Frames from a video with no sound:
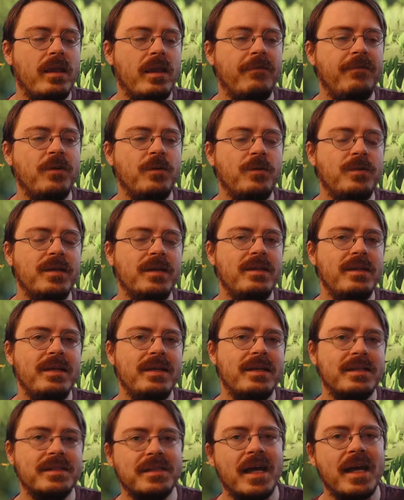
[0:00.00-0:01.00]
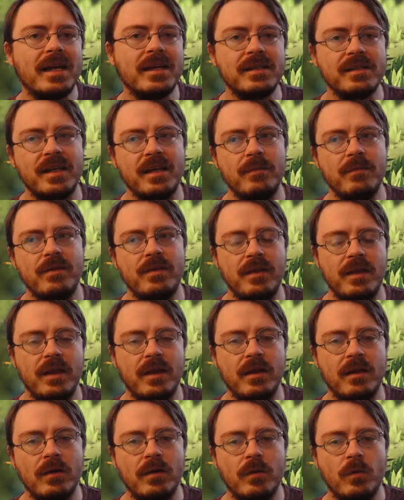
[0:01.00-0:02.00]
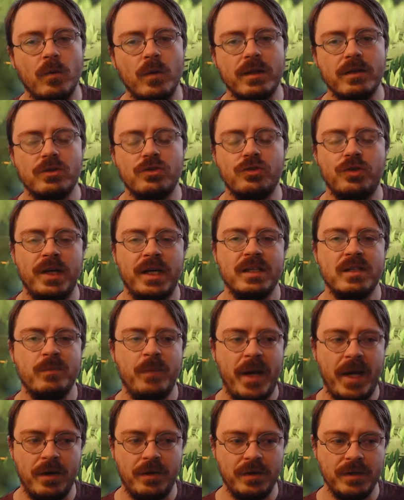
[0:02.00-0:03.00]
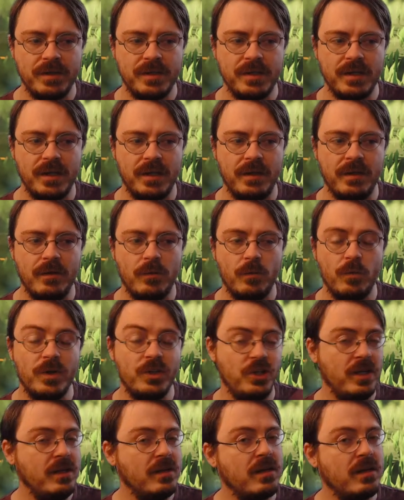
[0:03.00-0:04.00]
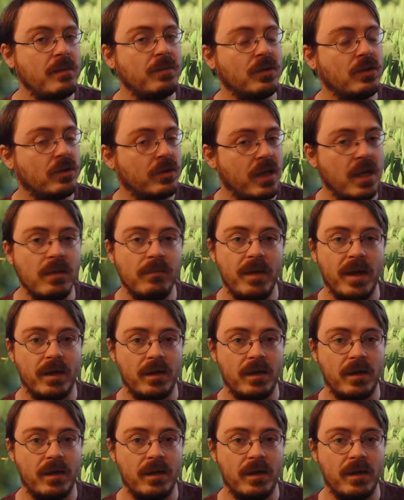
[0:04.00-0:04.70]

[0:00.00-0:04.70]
If you did the exact same thing with transparency, which ended up looking